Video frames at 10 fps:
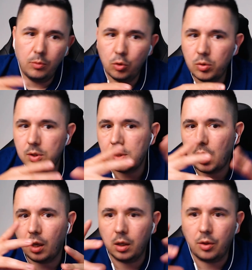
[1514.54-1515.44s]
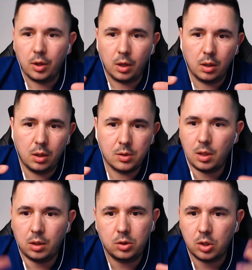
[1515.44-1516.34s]
It's a cyclic thing. It's
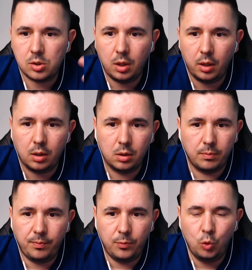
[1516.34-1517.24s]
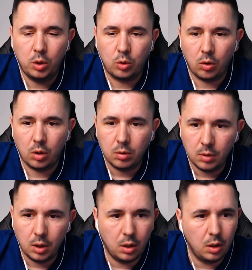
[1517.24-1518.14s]
not just like do it all
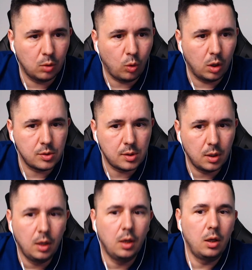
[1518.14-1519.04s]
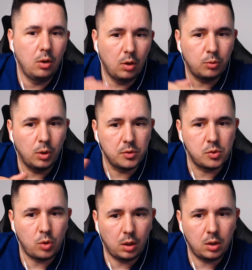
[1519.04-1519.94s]
at once. You have to have a
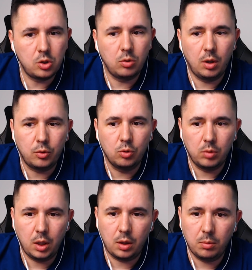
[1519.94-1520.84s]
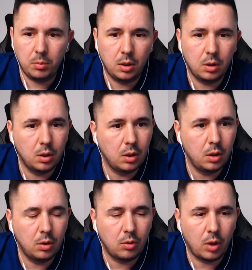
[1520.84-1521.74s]
strategy. You have to get them
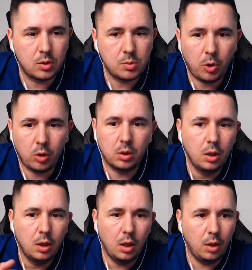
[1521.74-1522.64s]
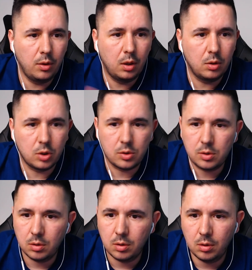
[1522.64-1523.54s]
in the right spot, and then
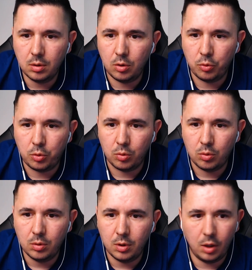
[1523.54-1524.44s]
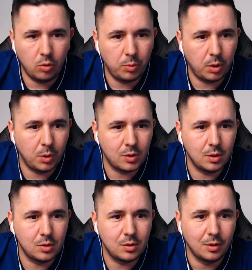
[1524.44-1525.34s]
just go through. I hope that makes
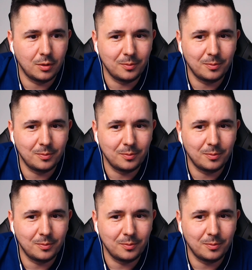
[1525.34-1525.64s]
sense.